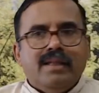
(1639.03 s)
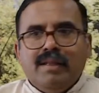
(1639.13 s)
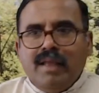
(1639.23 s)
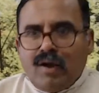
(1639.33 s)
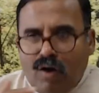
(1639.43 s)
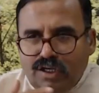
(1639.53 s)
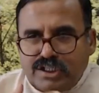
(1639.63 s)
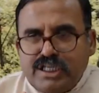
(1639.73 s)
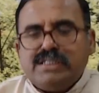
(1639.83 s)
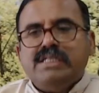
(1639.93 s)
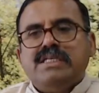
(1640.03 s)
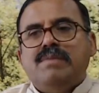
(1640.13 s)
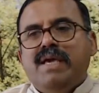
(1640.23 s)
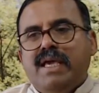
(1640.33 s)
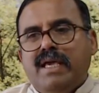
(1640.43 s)
The consciousness
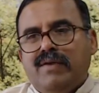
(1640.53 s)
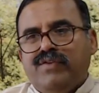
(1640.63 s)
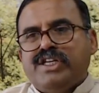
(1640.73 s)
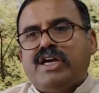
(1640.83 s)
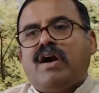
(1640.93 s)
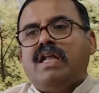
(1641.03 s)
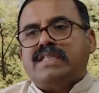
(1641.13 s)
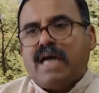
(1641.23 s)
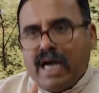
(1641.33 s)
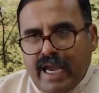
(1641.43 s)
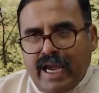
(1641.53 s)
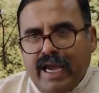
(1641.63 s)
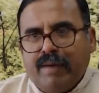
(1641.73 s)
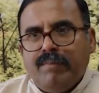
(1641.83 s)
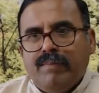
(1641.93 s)
in me, which I call as I
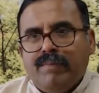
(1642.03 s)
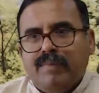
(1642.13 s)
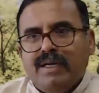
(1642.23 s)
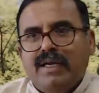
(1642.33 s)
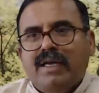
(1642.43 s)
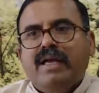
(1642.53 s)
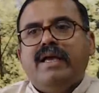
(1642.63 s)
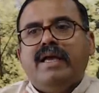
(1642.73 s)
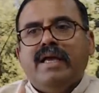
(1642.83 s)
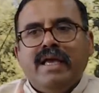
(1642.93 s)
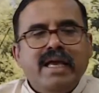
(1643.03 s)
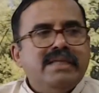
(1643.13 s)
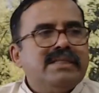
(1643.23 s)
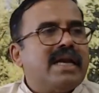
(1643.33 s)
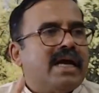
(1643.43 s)
am,
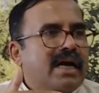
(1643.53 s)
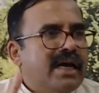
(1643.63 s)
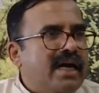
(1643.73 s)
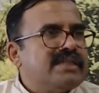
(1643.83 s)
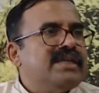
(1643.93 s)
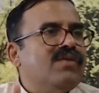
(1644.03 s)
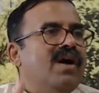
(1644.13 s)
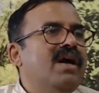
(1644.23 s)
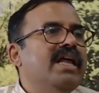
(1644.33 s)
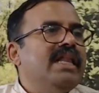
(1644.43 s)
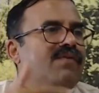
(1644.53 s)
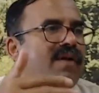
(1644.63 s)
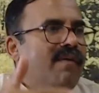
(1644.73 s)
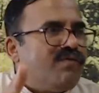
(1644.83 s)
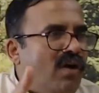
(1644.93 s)
is recognizing the world in the
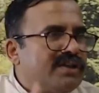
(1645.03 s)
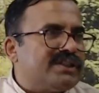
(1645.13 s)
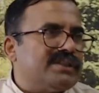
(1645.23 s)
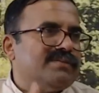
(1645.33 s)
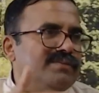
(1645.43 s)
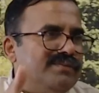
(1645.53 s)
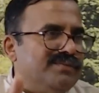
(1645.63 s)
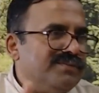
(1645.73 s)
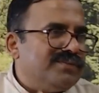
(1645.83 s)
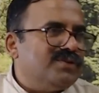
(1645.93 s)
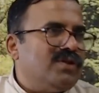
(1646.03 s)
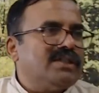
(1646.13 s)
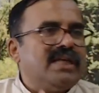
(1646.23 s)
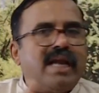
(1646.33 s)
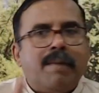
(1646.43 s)
form of thoughts.
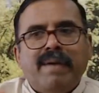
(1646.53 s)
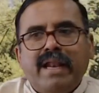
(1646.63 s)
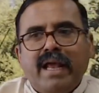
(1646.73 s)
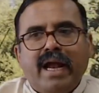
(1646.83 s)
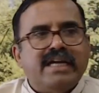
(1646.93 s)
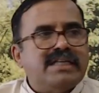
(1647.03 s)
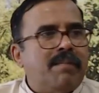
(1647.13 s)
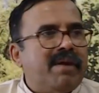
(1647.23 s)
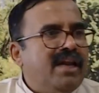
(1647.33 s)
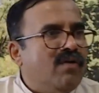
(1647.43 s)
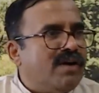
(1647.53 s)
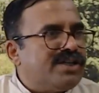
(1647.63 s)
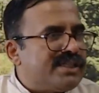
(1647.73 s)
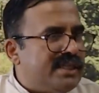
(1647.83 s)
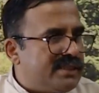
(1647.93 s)
Thoughts are appearing and disappearing in
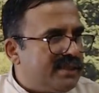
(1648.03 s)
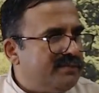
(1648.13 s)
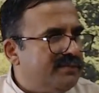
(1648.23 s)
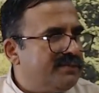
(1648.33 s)
consciousness.